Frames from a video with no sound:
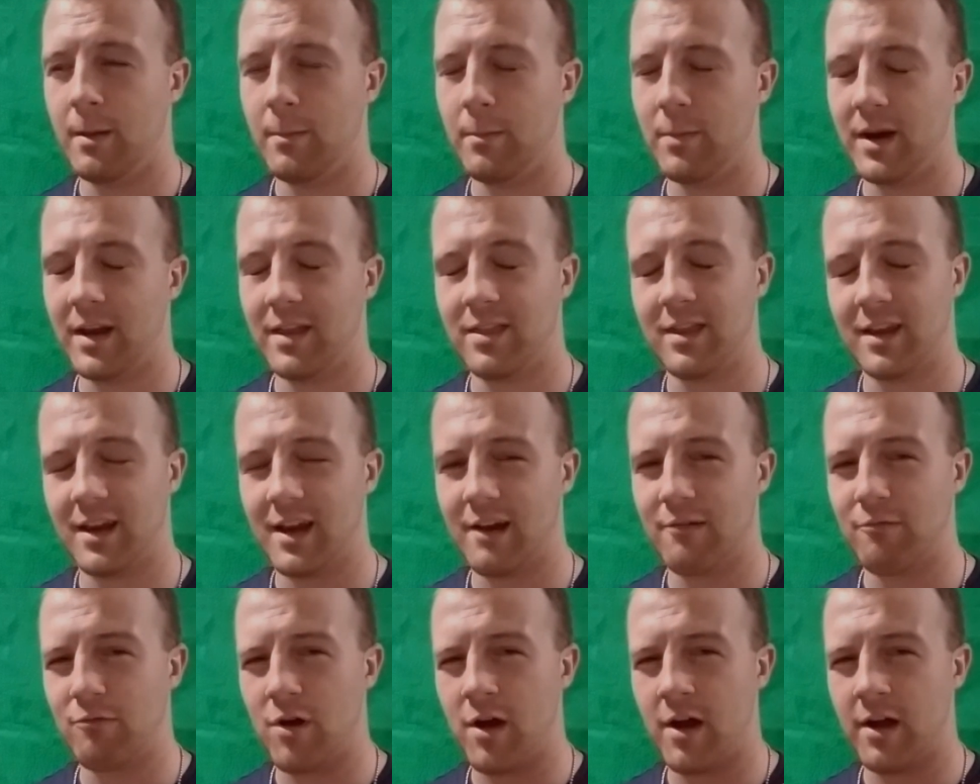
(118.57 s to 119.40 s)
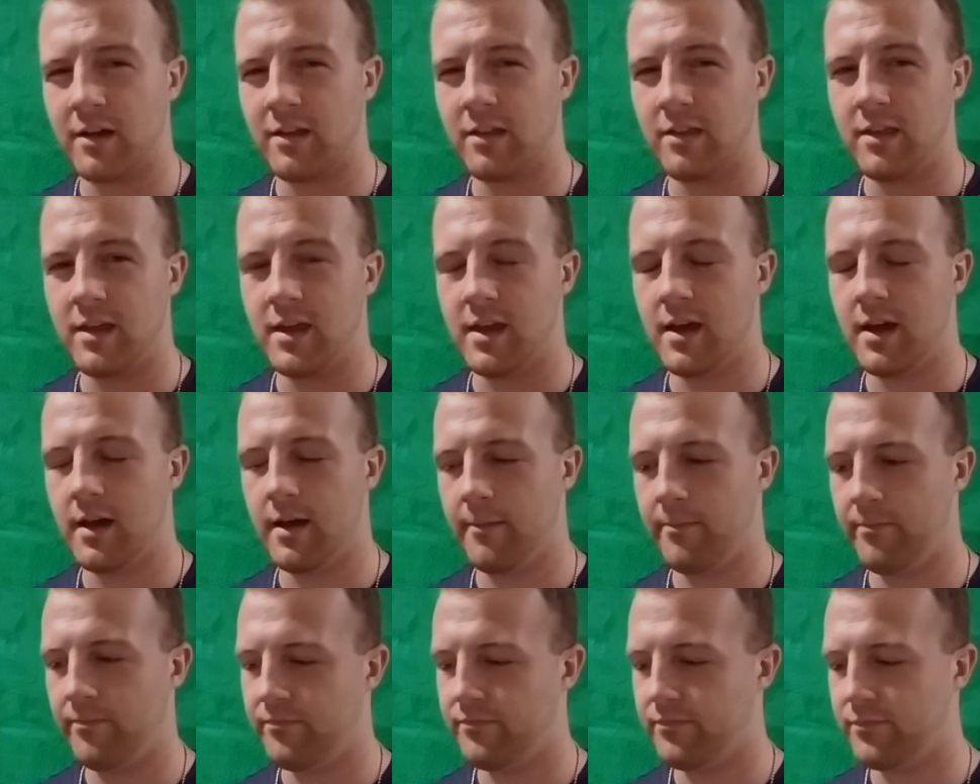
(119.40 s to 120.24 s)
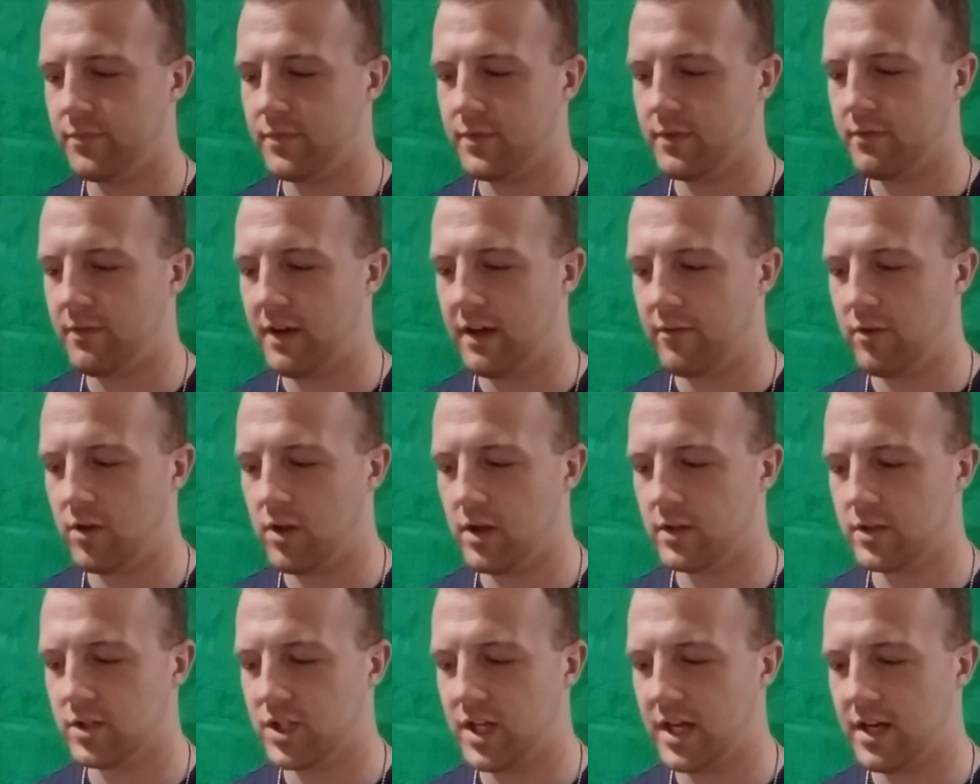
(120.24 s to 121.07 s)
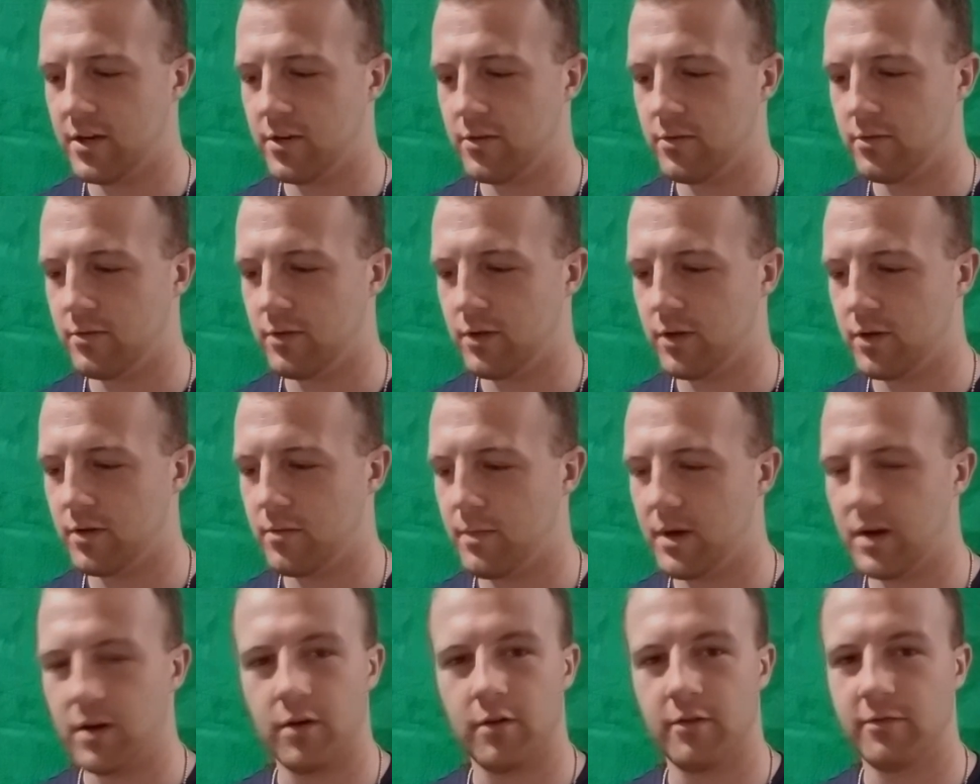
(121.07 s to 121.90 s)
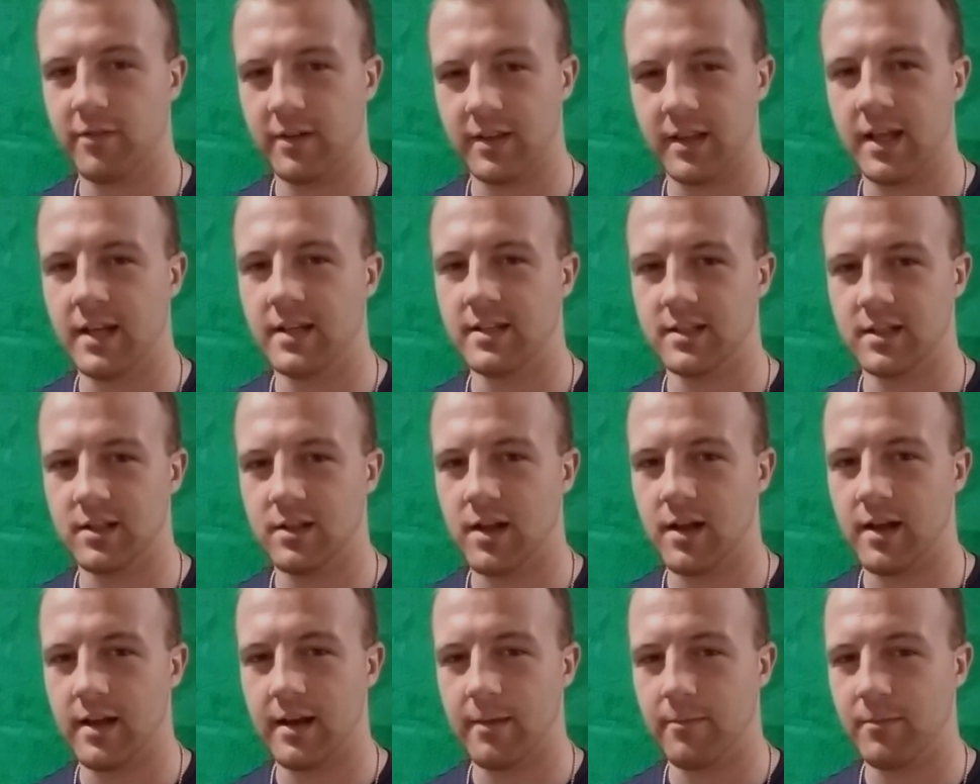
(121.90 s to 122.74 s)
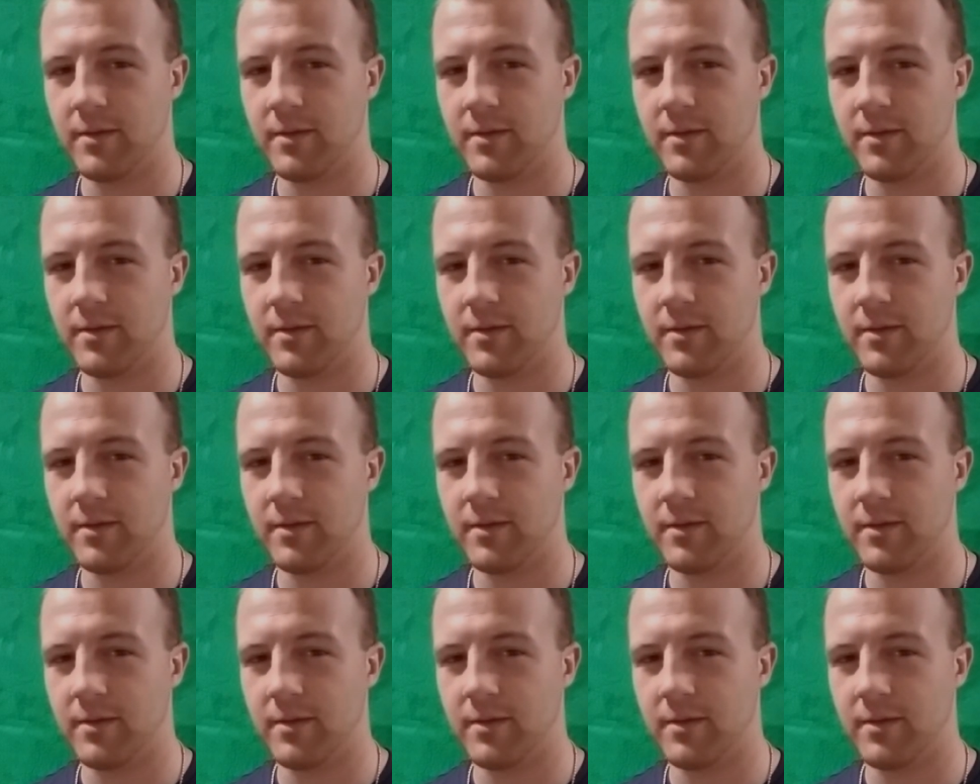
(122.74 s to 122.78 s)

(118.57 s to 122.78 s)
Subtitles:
But I think I rock the 5 o'clock shadow look. My girlfriend likes it a lot.